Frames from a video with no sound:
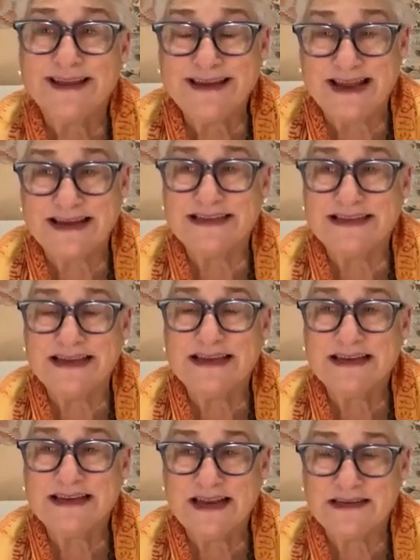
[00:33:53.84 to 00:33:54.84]
neti,
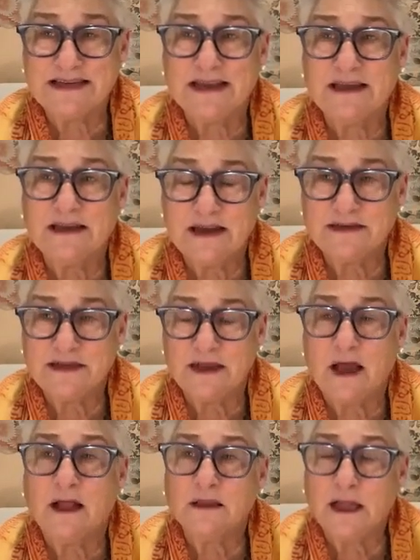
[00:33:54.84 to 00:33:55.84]
neti, neti.